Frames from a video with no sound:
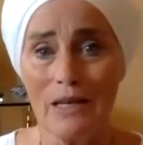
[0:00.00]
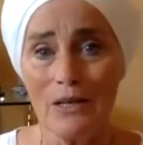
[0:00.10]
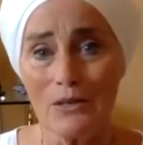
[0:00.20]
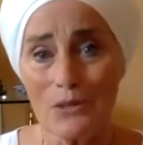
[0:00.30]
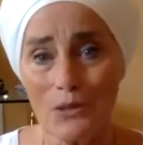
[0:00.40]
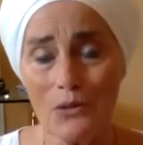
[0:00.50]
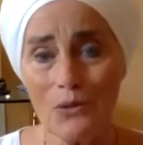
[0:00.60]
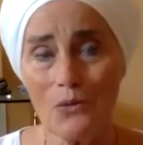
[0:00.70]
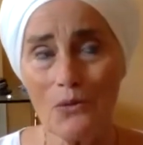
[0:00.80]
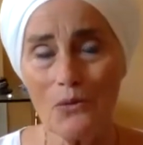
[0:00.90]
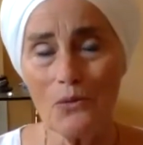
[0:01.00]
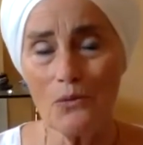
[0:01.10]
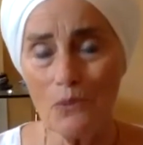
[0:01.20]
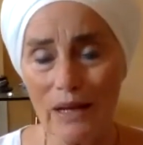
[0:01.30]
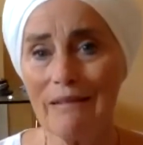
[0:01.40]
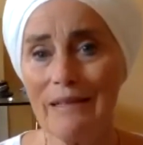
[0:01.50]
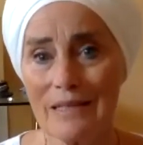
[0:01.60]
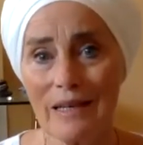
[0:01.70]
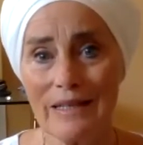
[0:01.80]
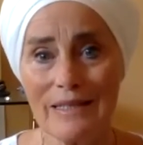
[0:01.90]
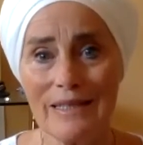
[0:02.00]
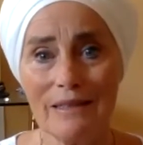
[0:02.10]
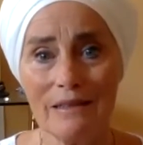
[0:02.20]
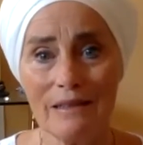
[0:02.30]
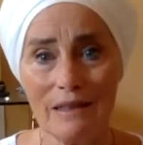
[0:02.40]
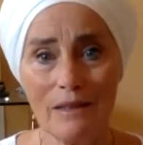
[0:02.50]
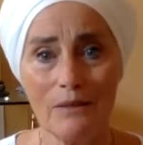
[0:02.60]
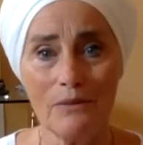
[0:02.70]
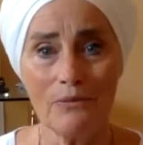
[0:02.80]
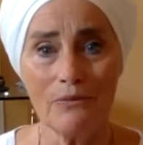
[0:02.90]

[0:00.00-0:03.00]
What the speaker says: So when this idea of